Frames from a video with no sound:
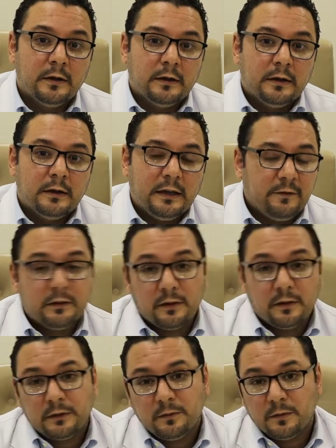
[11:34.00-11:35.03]
even
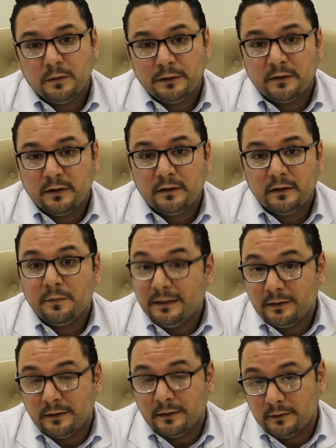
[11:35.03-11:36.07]
sometimes better than the
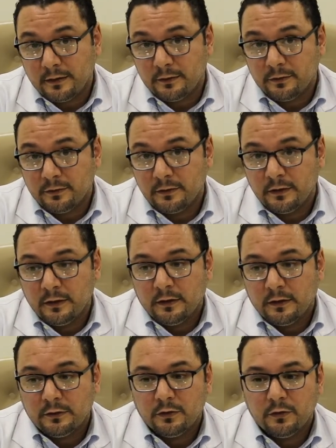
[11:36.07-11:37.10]
medicine itself.
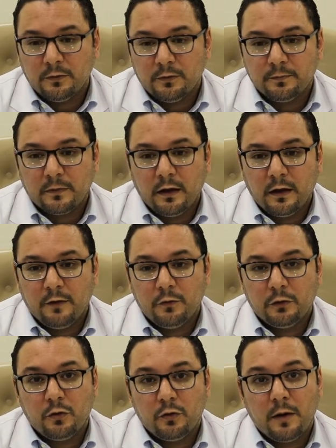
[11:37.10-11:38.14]
So if we
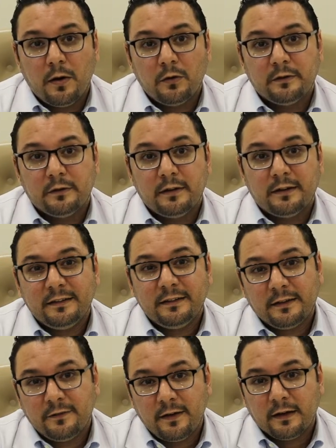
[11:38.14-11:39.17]
talk about the risk
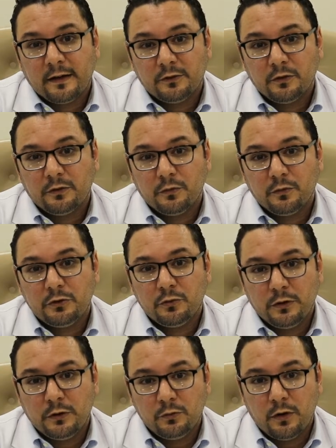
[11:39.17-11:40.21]
factors which
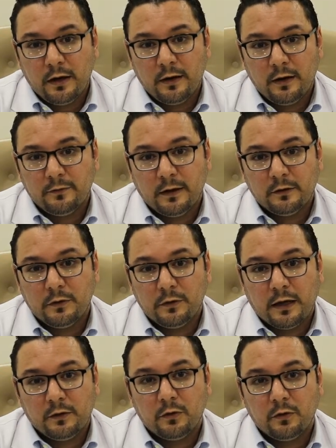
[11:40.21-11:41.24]
we do have and we
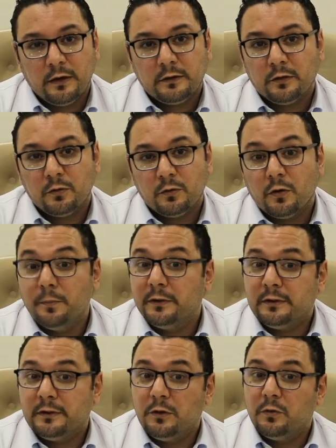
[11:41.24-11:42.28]
can correct, so
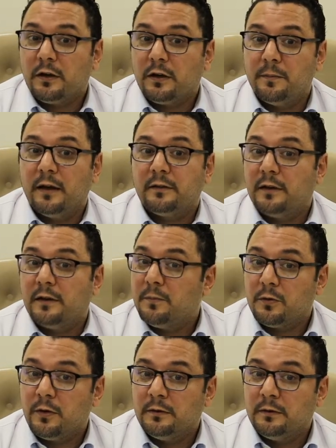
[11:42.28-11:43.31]
obesity will come as number
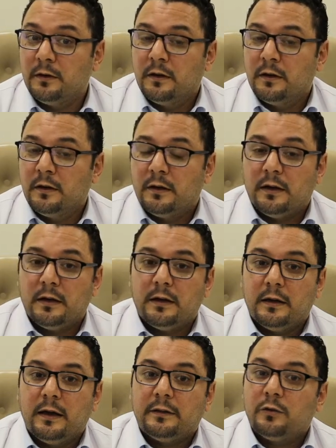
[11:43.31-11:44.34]
one.
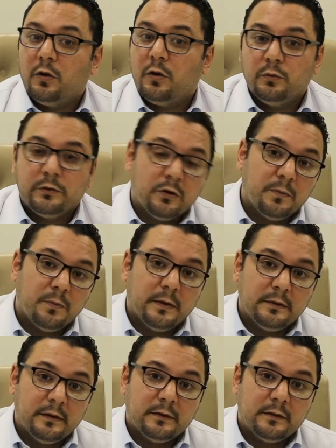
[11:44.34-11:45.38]
It's always
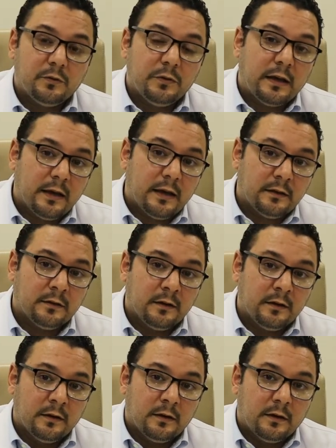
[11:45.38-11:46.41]
recommended that we can
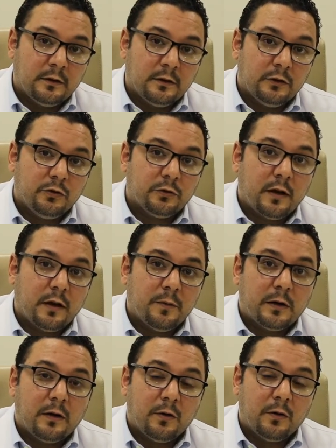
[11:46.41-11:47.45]
reduce
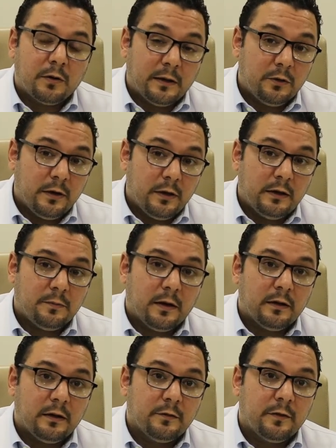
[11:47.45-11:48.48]
our body weight
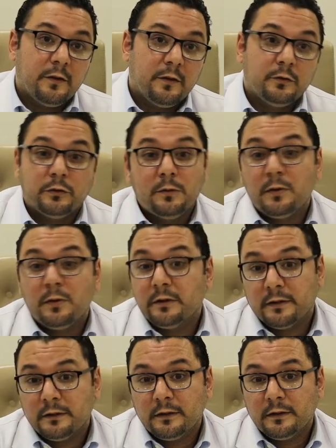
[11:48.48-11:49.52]
by 5 to
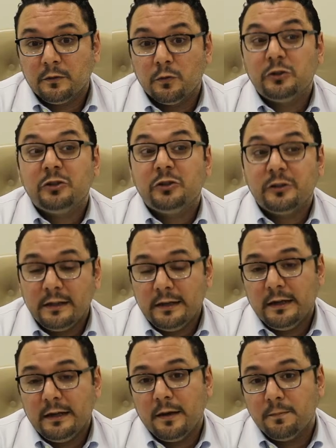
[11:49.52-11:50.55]
10%, which
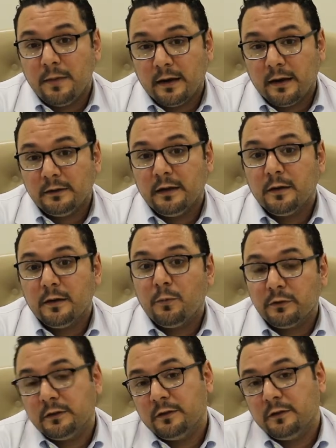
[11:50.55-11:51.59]
really impacting
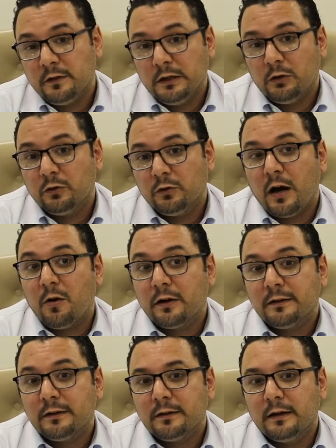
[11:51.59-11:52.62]
positively on
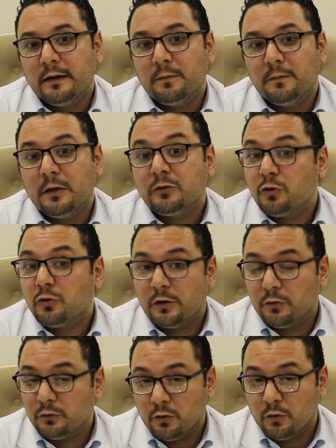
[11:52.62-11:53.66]
our blood sugar
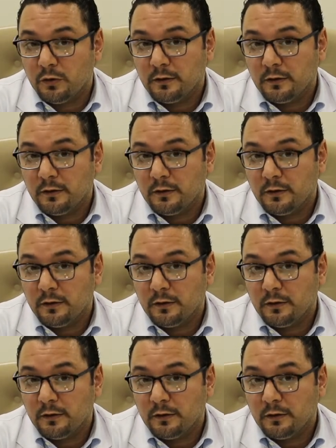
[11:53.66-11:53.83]
control.